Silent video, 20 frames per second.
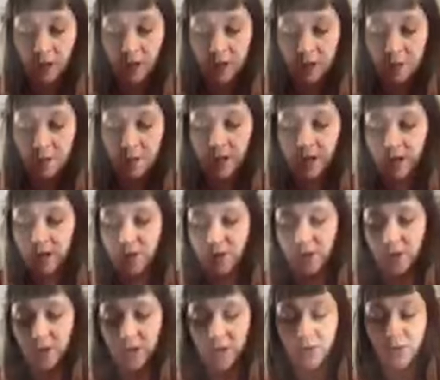Make sure
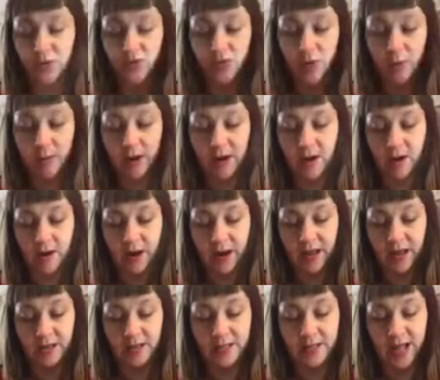that you're trimming
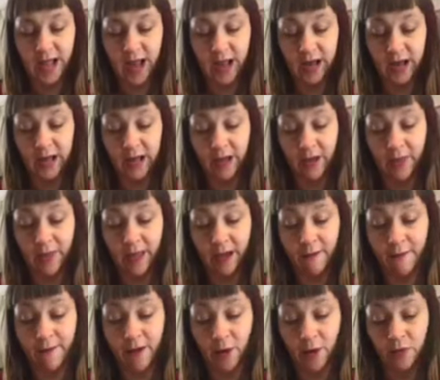exactly on that
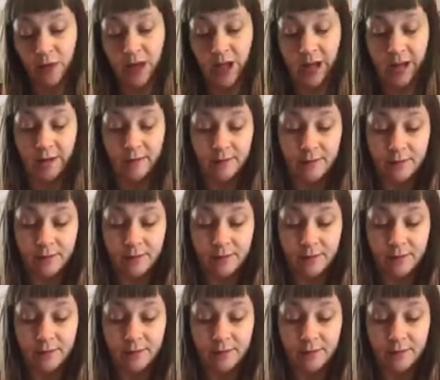fold line.